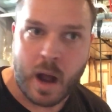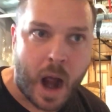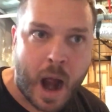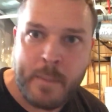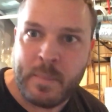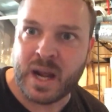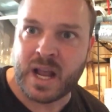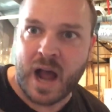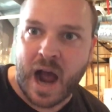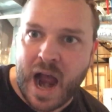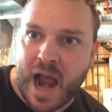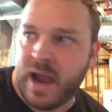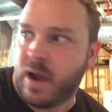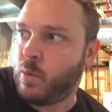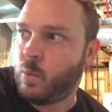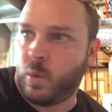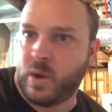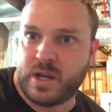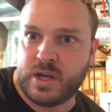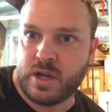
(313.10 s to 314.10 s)
I'm a
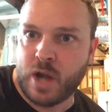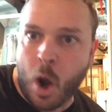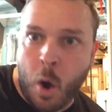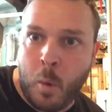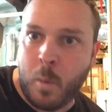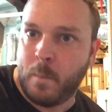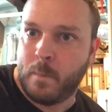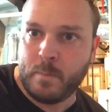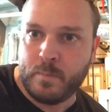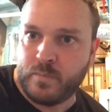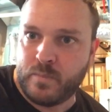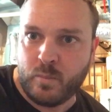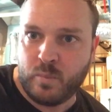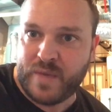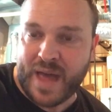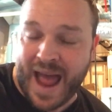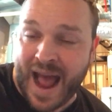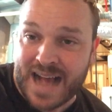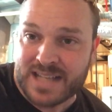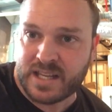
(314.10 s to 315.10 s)
guy with no,
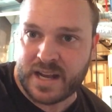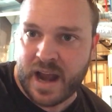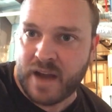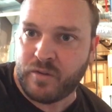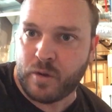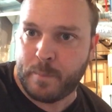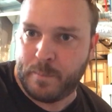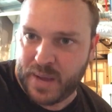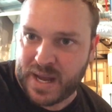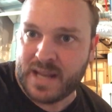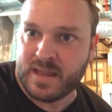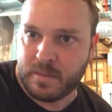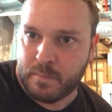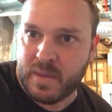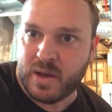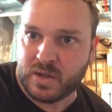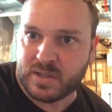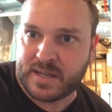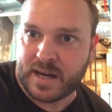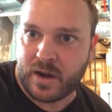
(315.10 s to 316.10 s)
that hasn't ever been in the
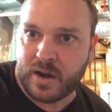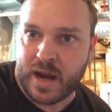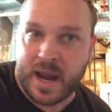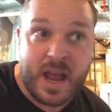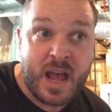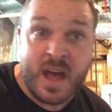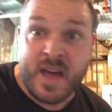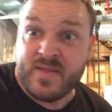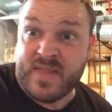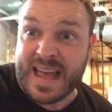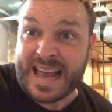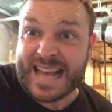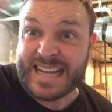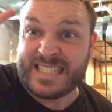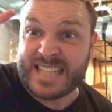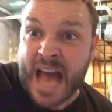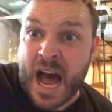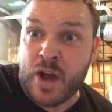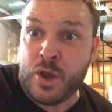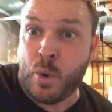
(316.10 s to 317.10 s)
military, that can
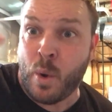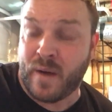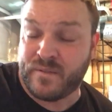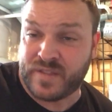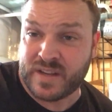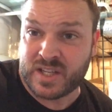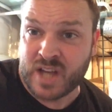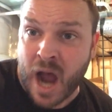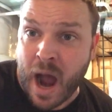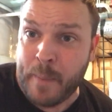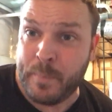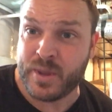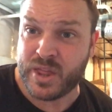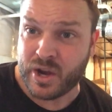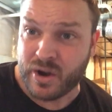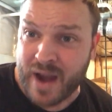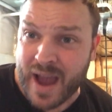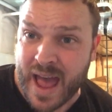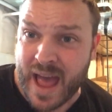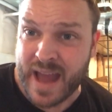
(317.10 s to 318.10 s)
tell you off the top of
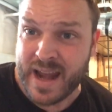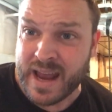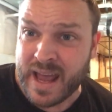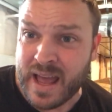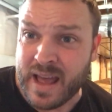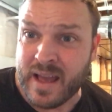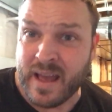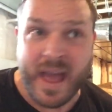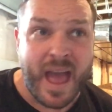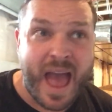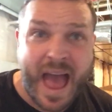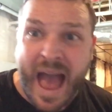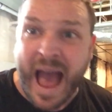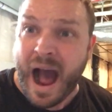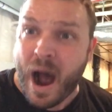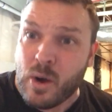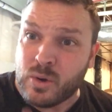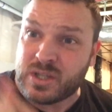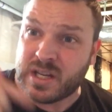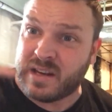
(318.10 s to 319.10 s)
their head
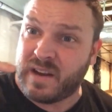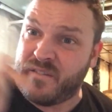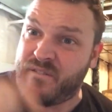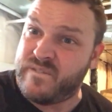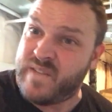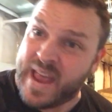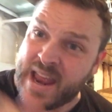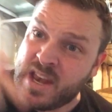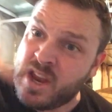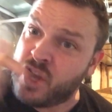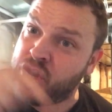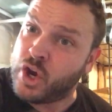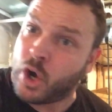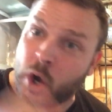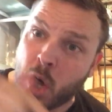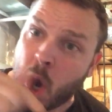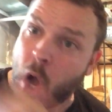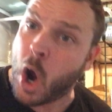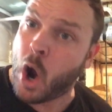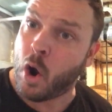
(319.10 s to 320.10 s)
how to defend
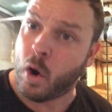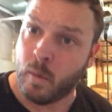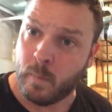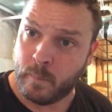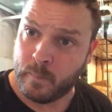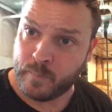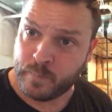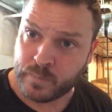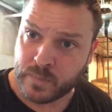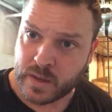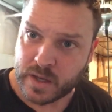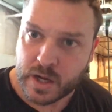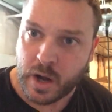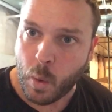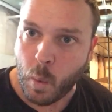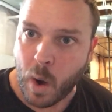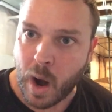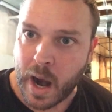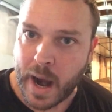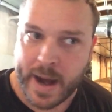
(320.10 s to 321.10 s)
your home. You know
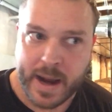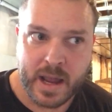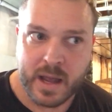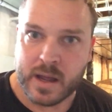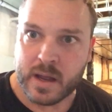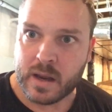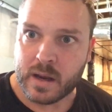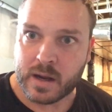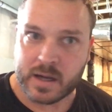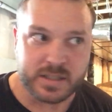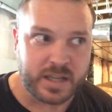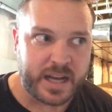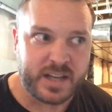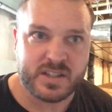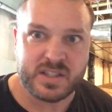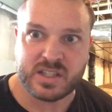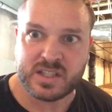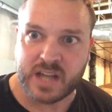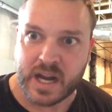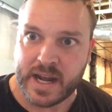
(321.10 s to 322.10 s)
why? Because I
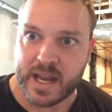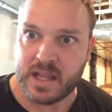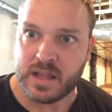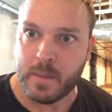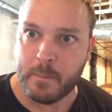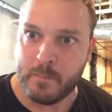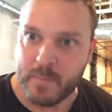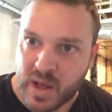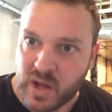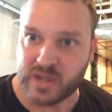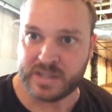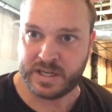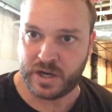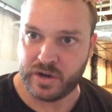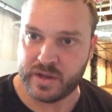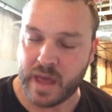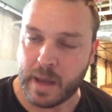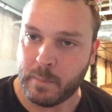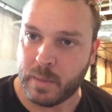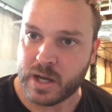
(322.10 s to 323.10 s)
studied the
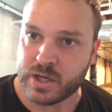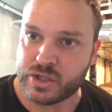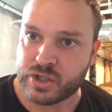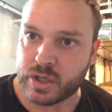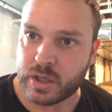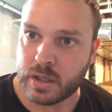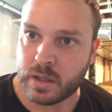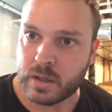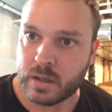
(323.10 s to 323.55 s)
military that much.